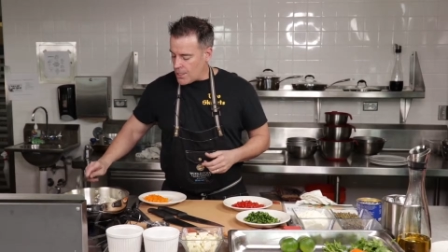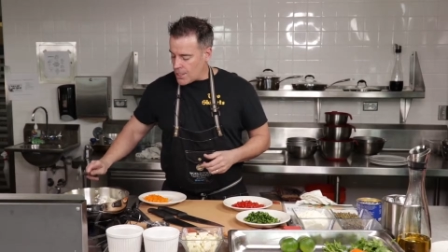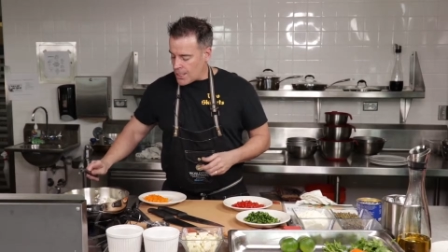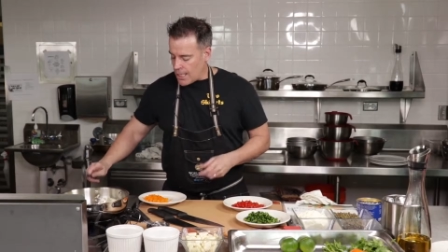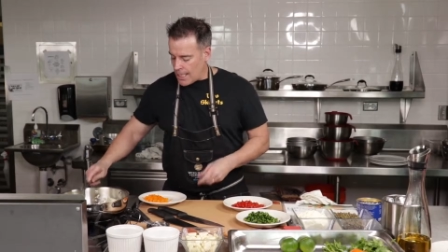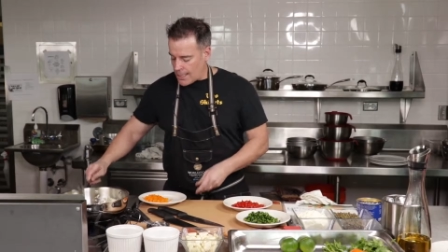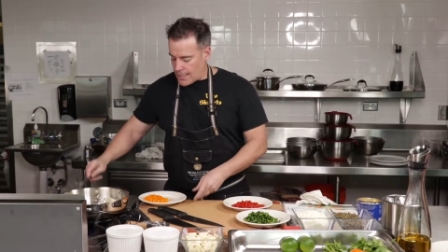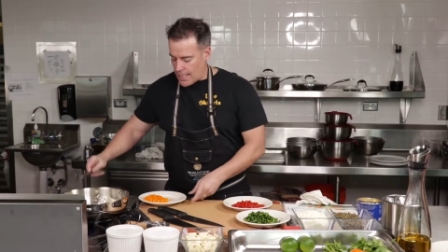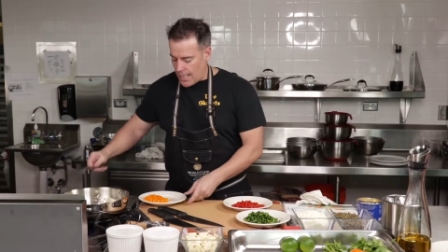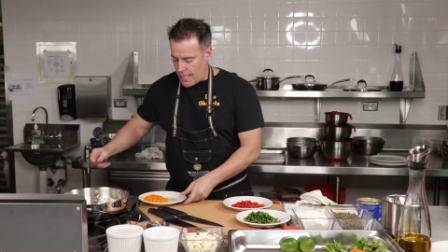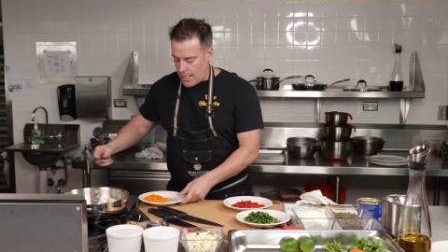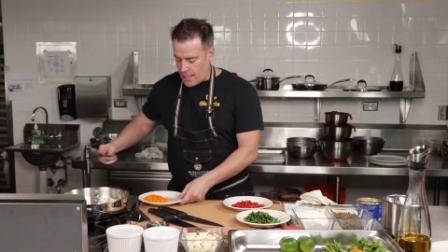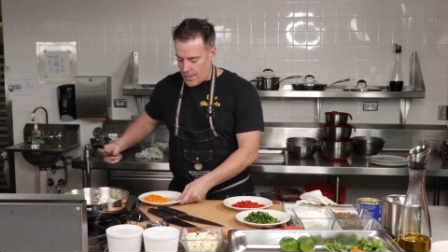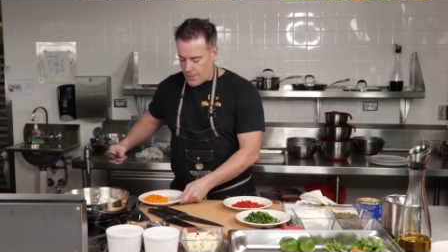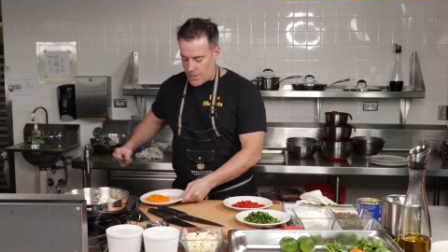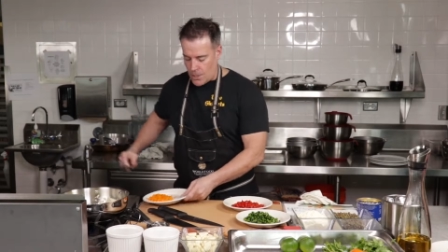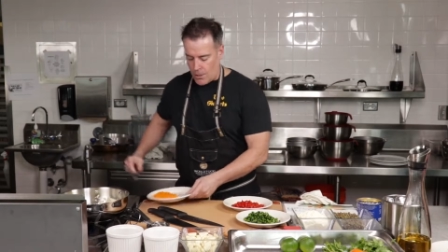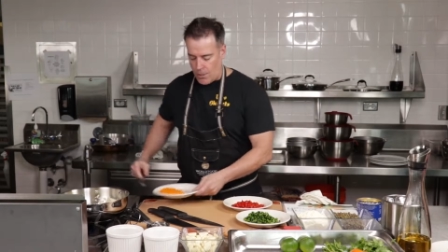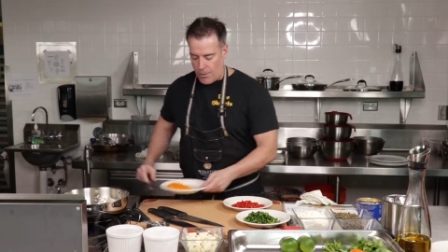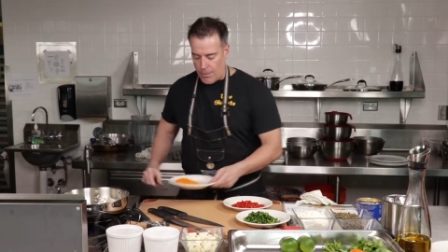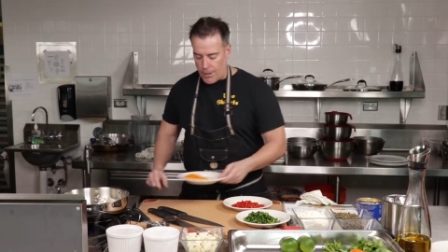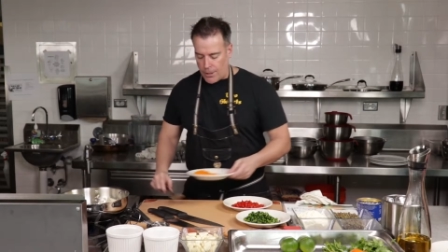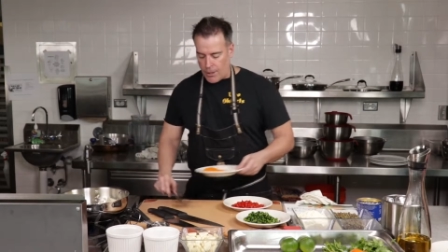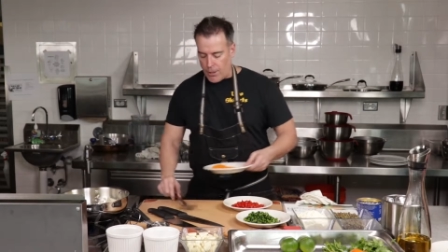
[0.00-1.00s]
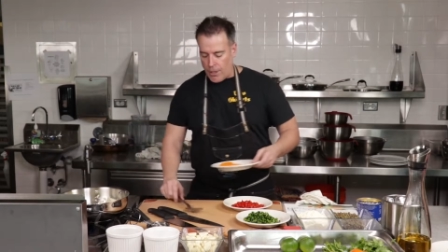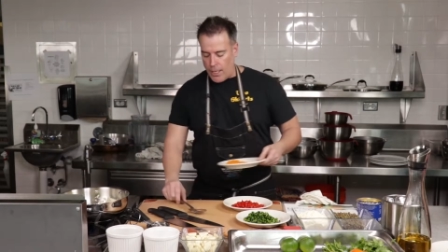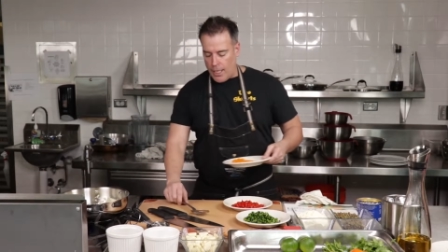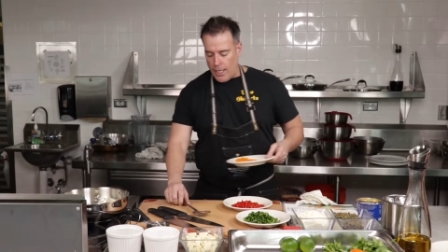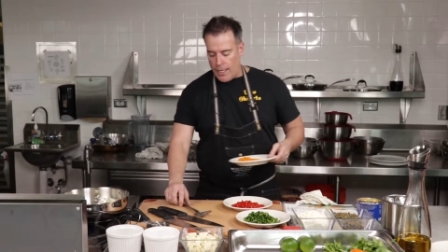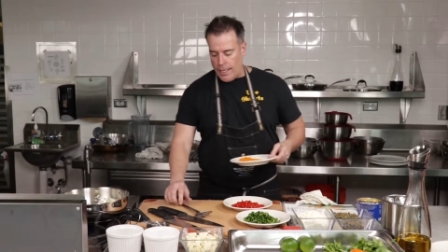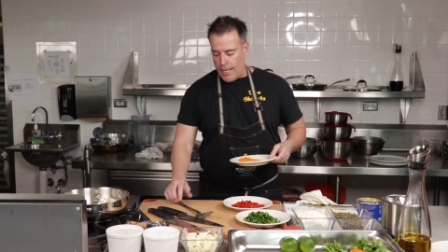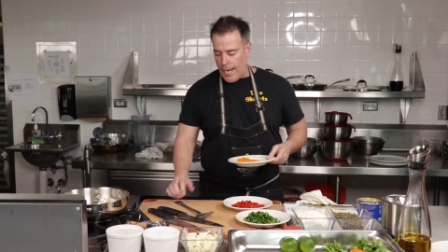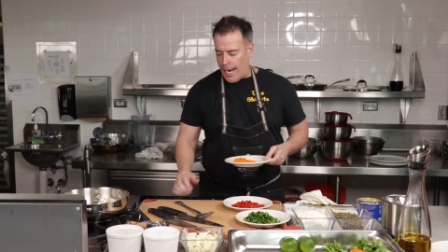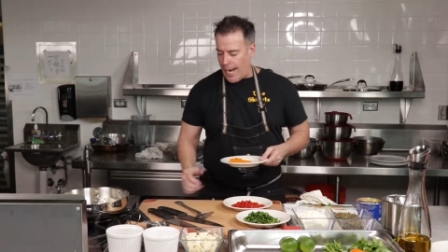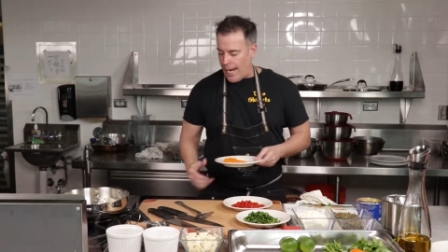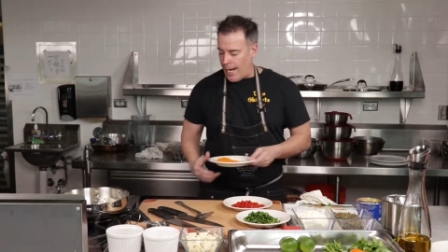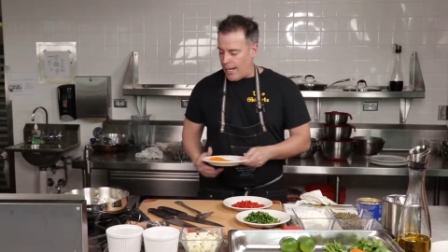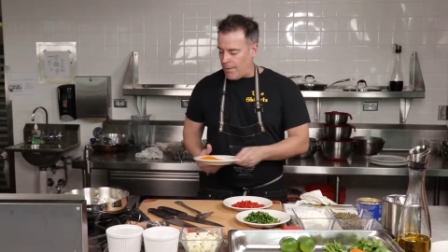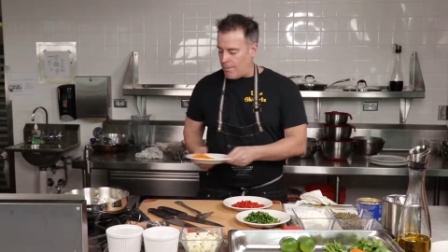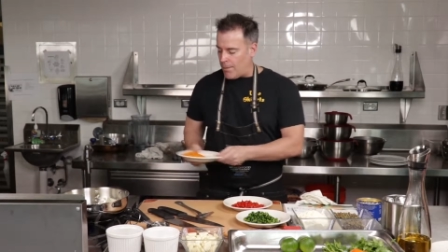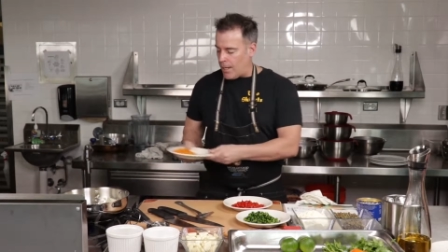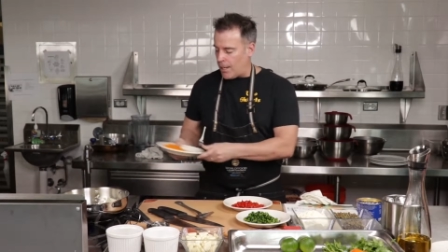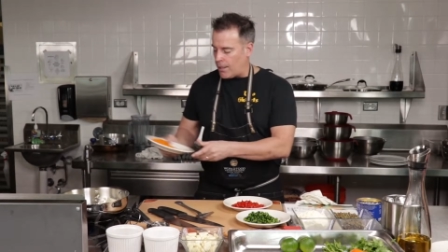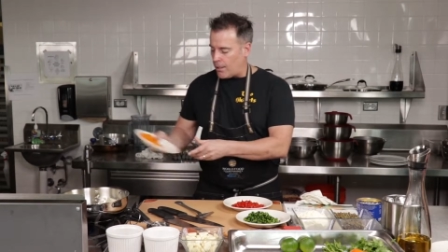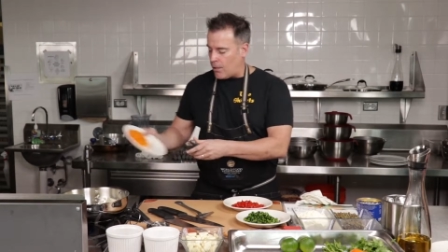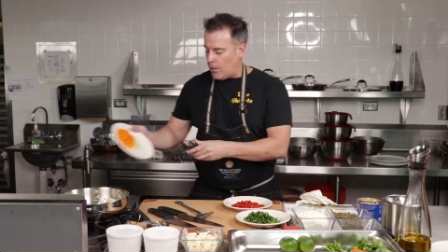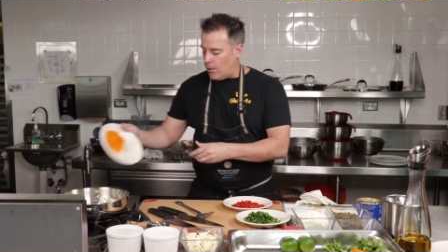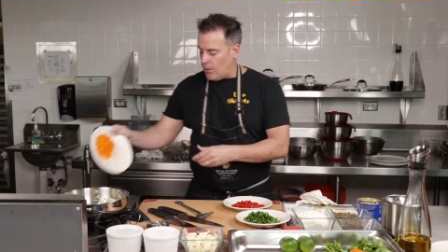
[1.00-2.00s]
sauteing, so I'm going to go ahead and add
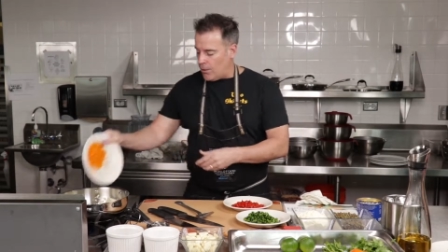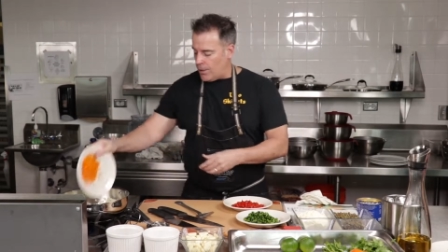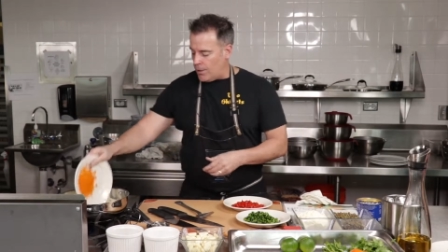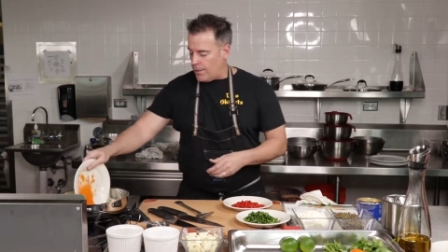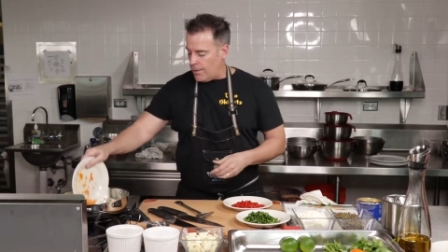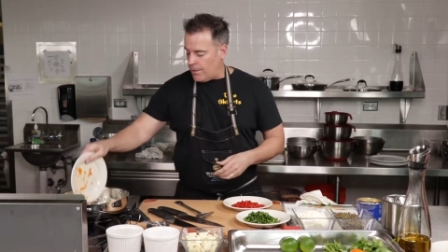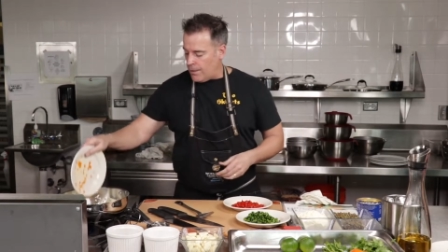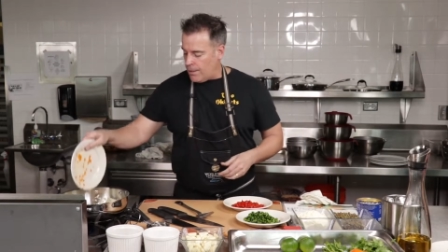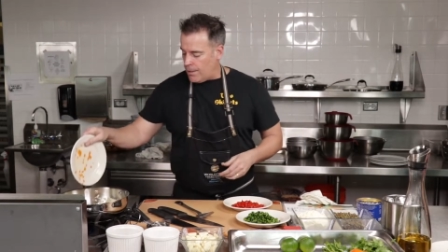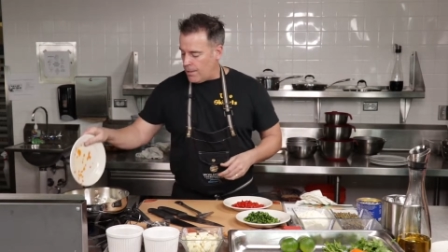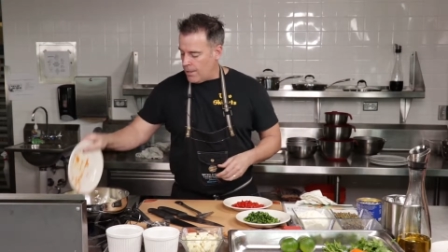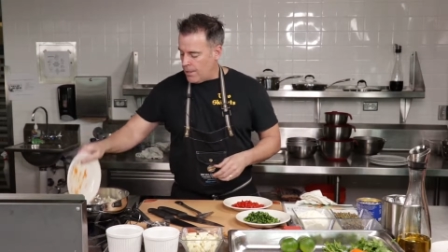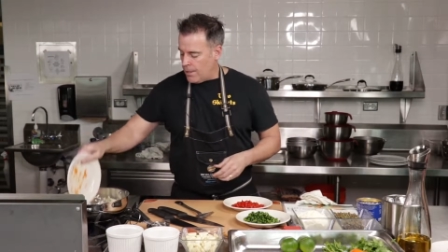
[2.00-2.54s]
my golden